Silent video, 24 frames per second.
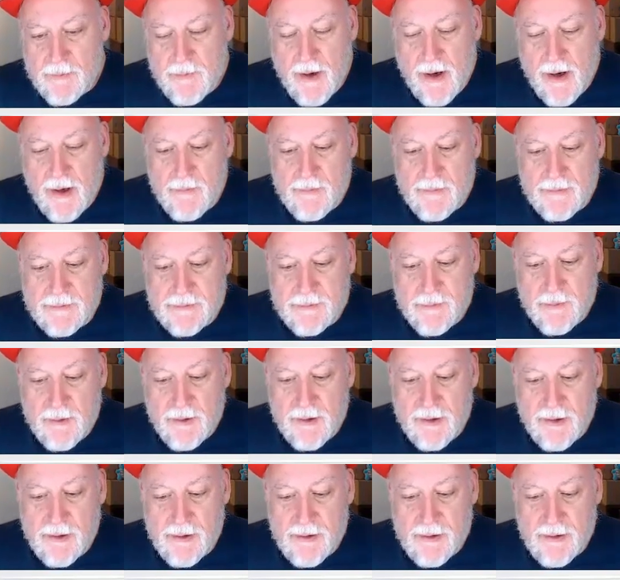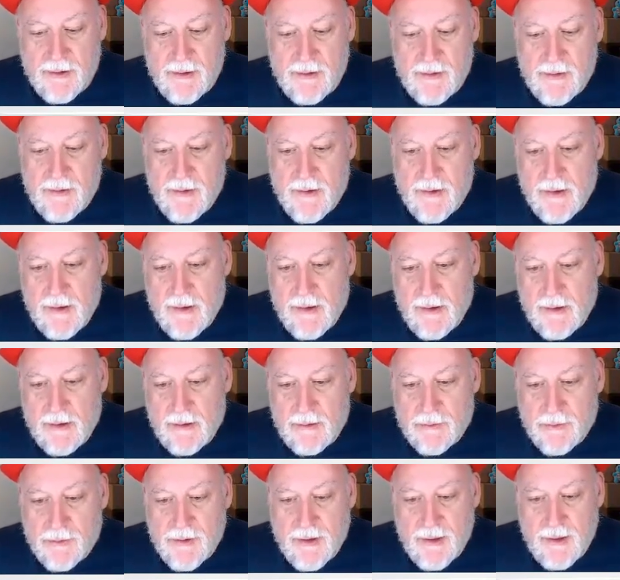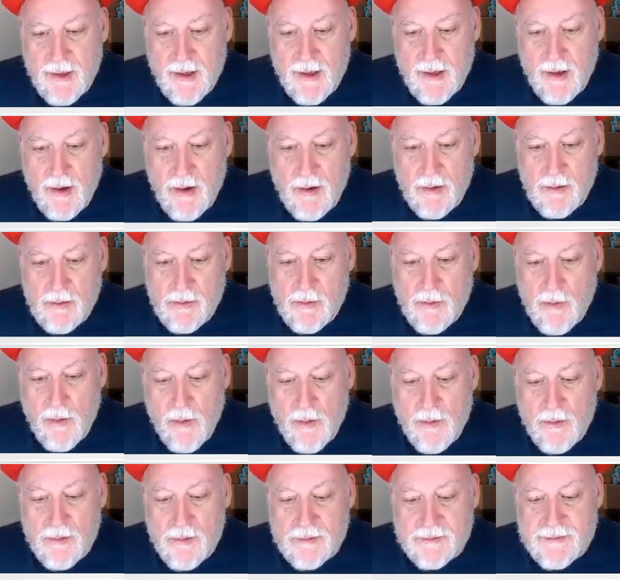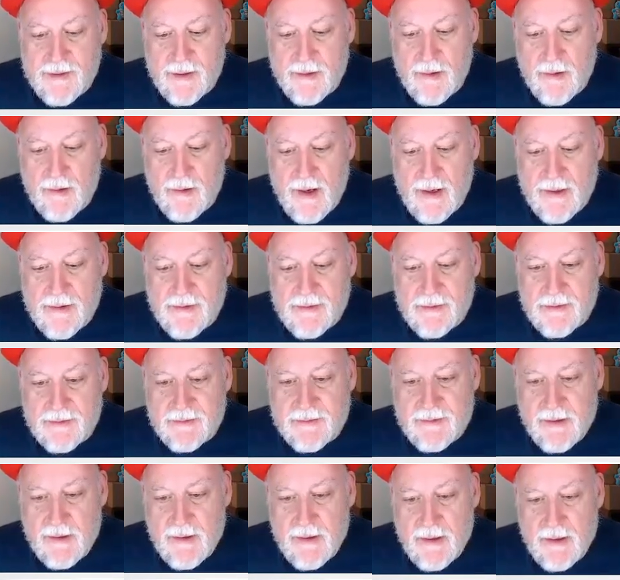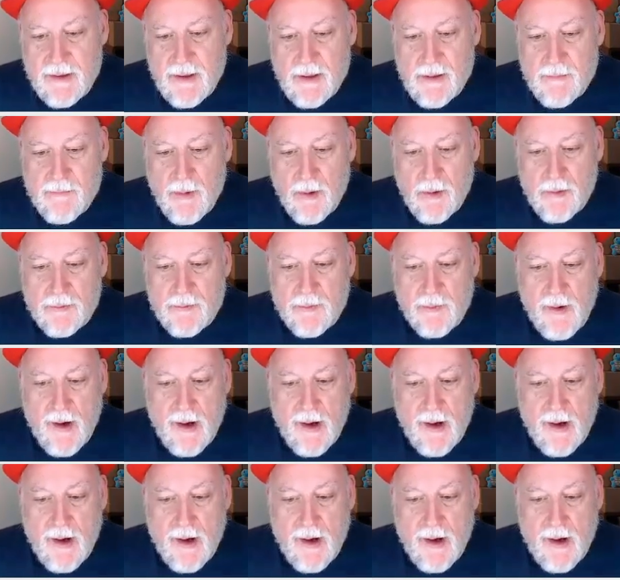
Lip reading: to bottom it's pretty good. Looking at our corners and our edges, both